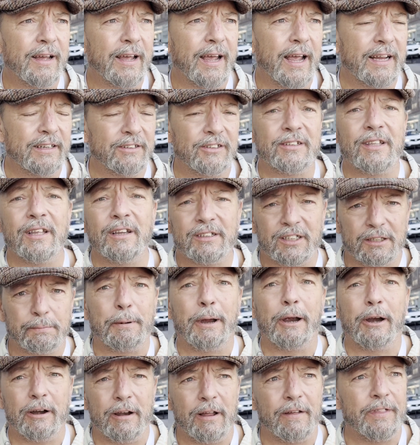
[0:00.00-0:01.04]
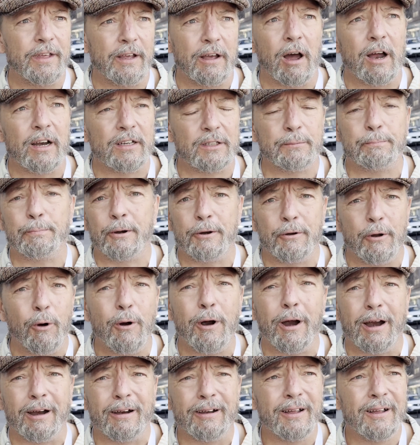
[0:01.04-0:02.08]
is the spirit of the
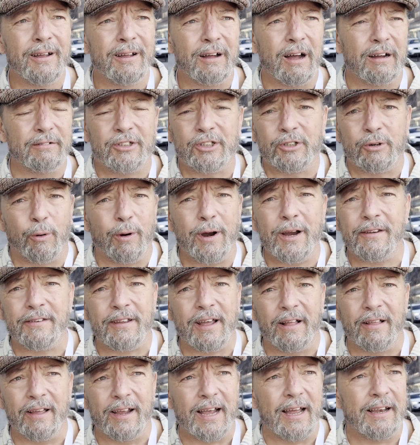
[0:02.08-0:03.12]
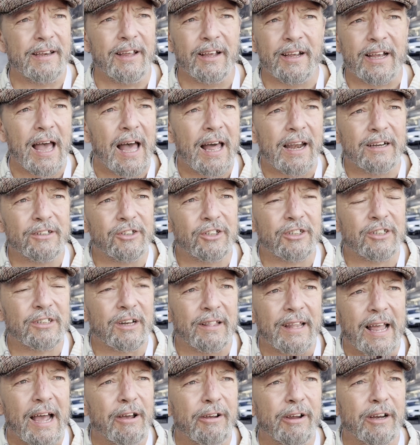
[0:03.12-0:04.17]
entrepreneur of storytelling, and you gotta just
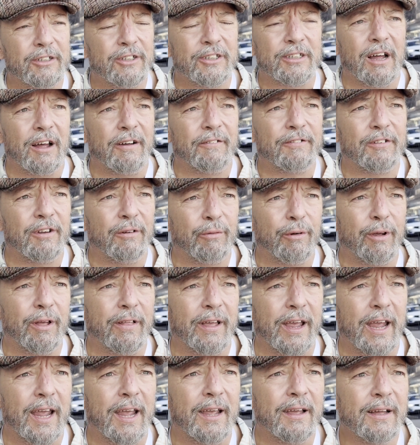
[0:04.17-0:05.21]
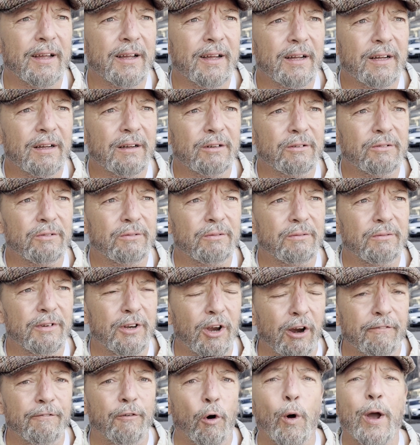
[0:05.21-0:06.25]
allow yourself to really.
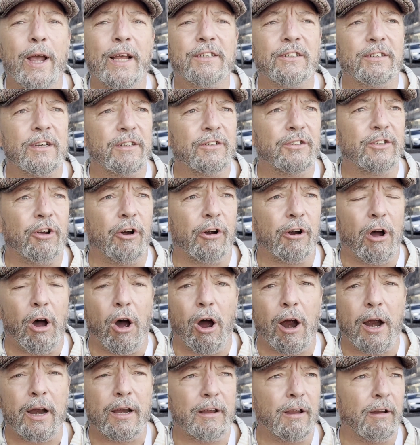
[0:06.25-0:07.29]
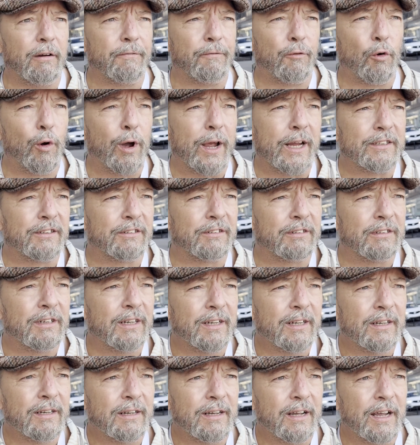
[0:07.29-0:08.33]
Your voice is your heart. Your voice
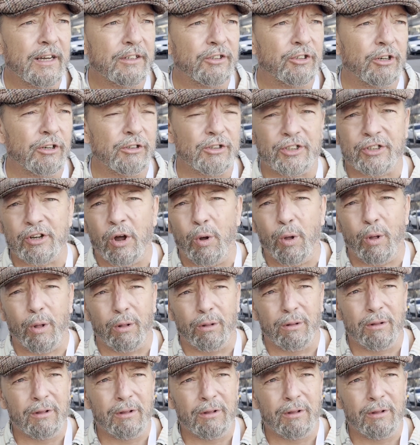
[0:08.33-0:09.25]
is your soul.